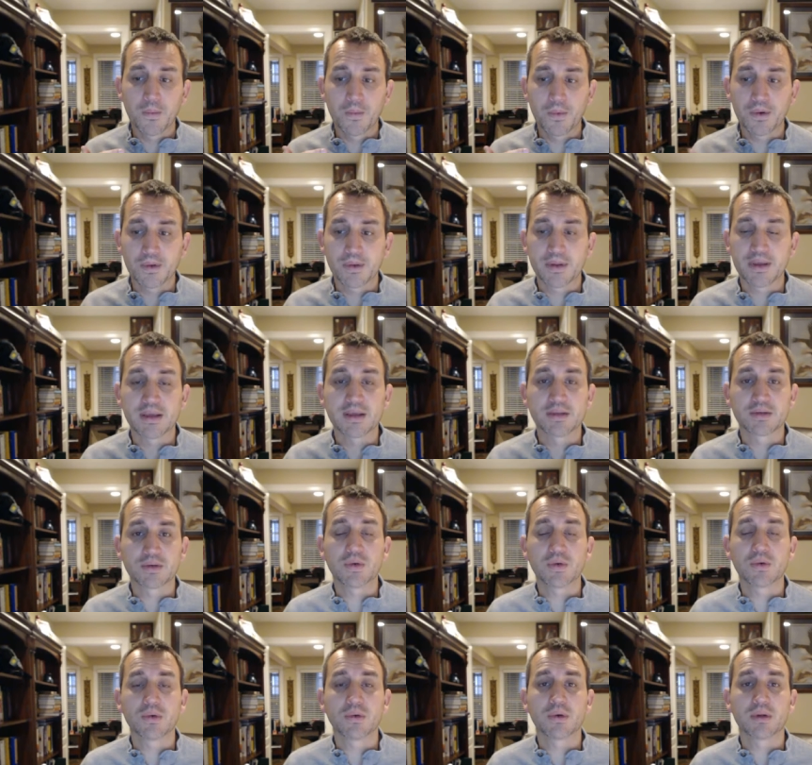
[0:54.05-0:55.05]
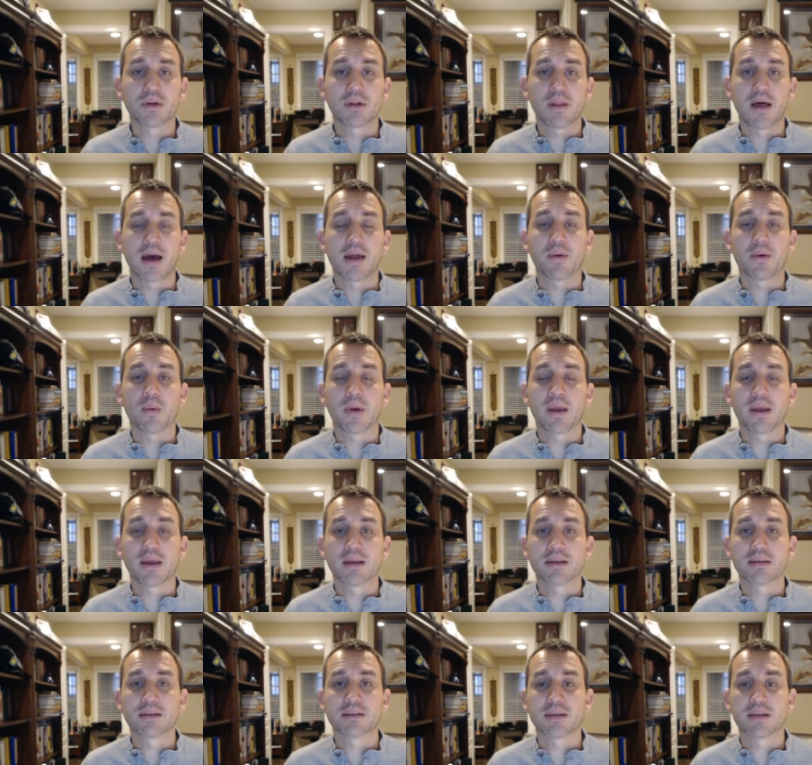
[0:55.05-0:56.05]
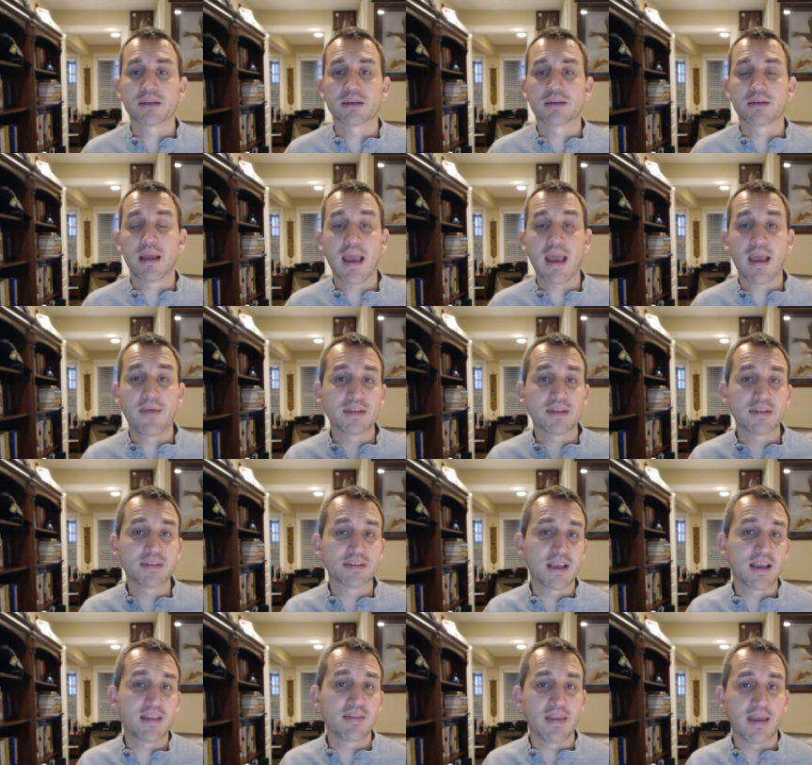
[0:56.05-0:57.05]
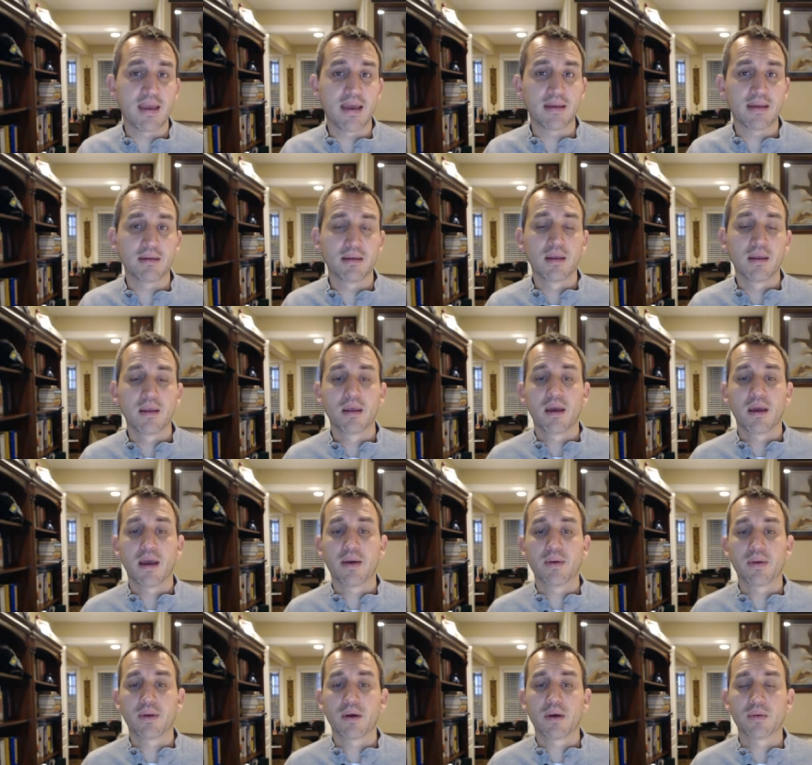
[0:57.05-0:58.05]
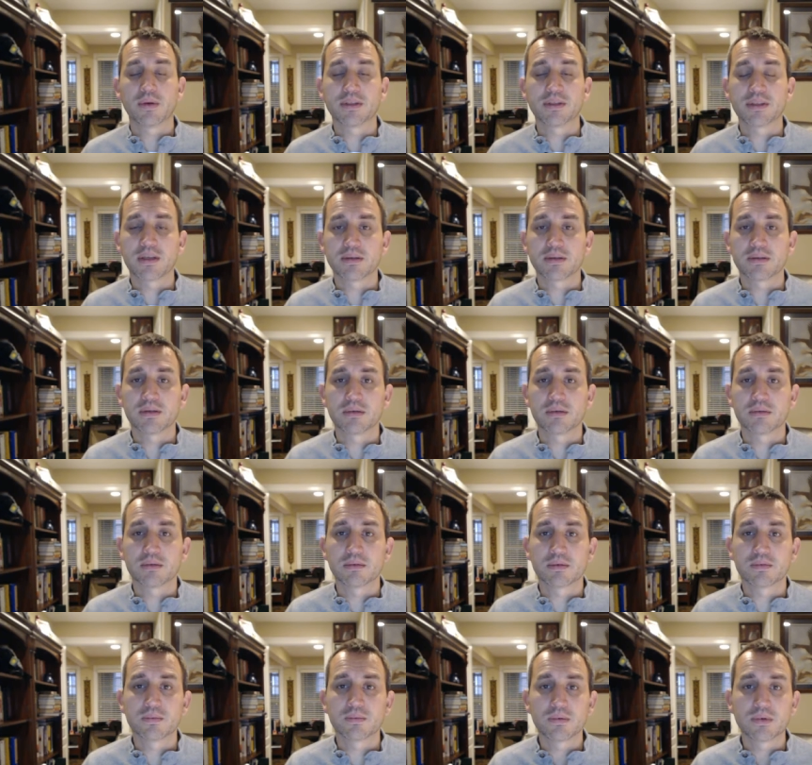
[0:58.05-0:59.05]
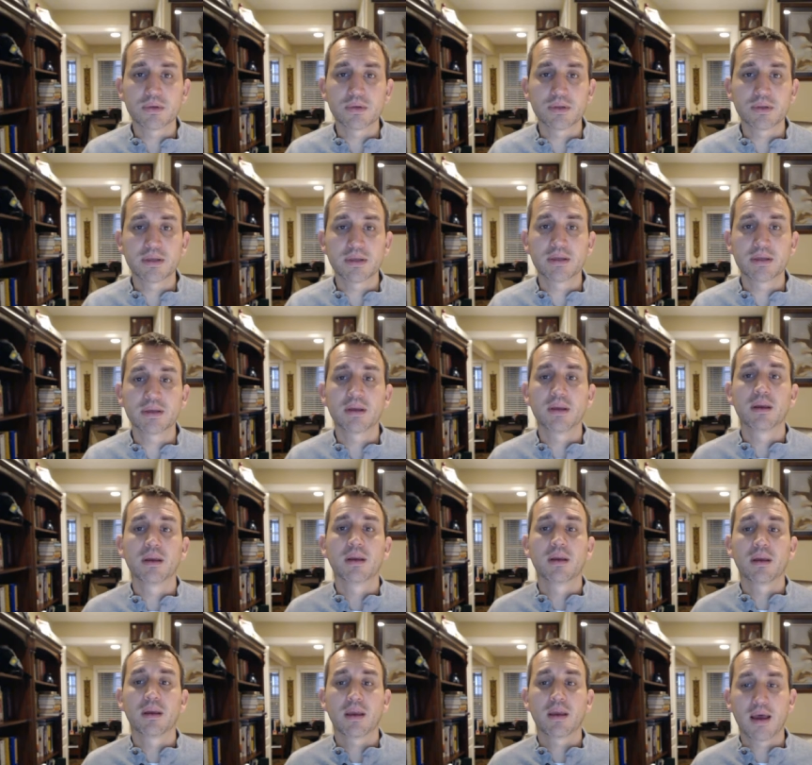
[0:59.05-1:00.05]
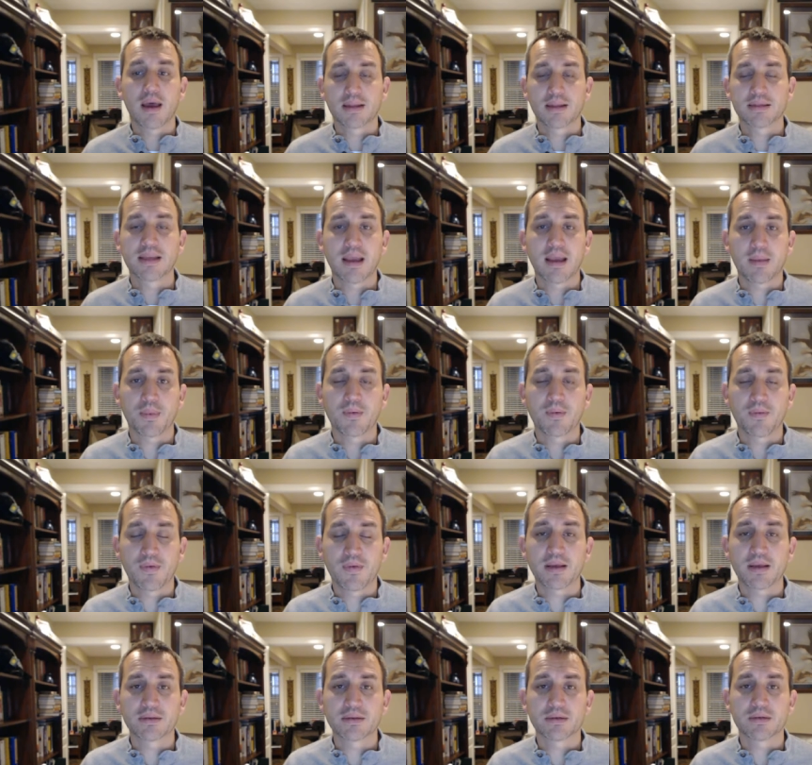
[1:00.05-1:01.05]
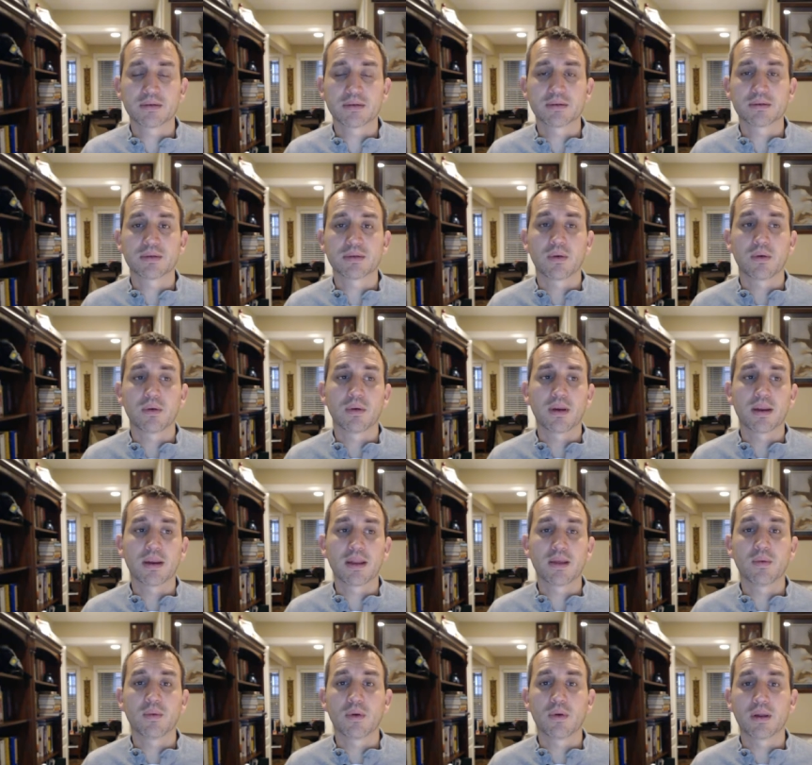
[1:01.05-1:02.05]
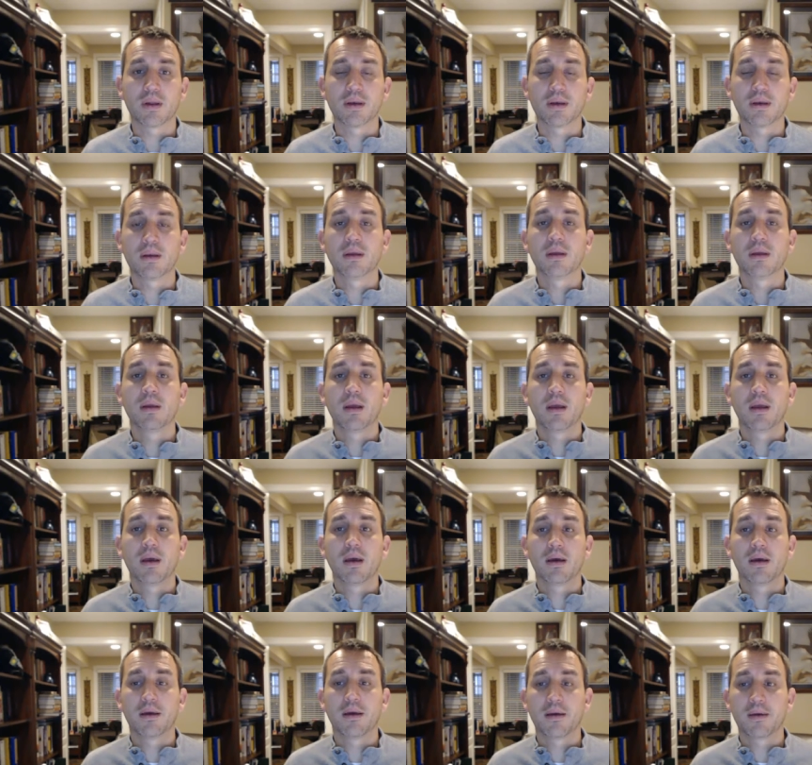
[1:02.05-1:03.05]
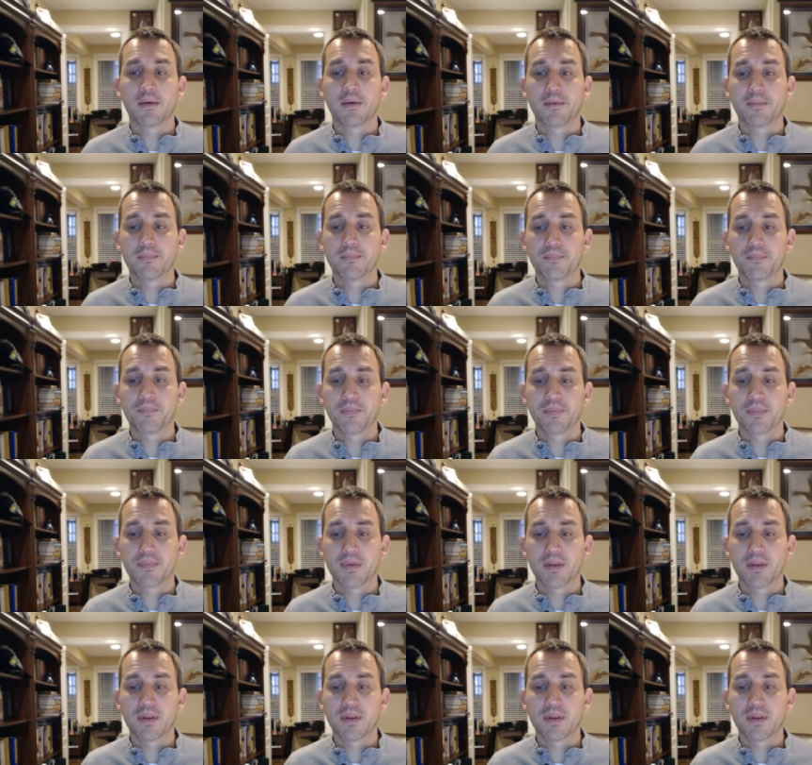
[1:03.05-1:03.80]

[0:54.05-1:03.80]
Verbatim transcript: really is cool in a lot of ways. And having said that, I would always tell students really contact professors or anyone um,